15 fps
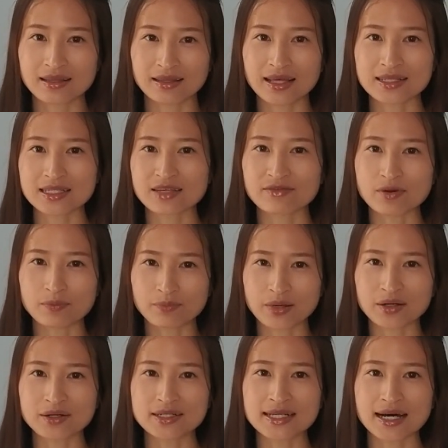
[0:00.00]
that's even
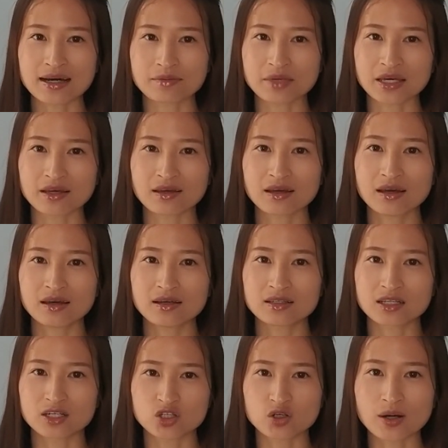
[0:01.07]
better timing
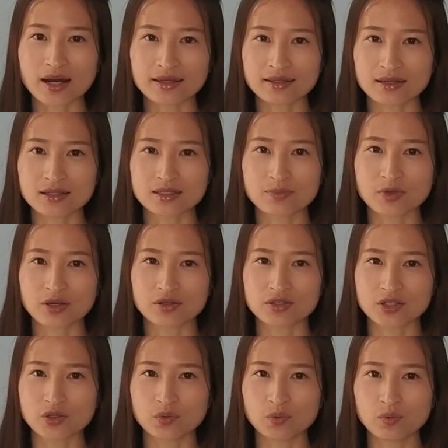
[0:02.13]
to try this,
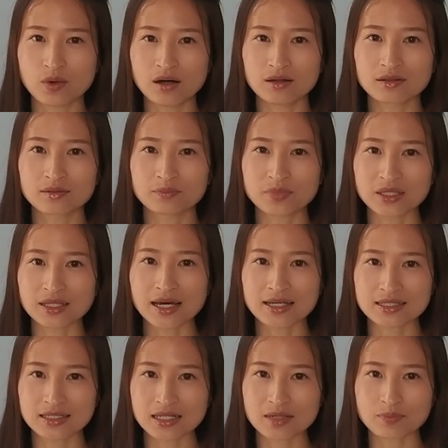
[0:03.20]
because you won't be
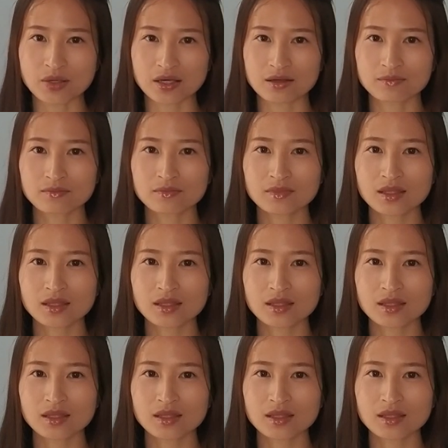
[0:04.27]
that sleepy.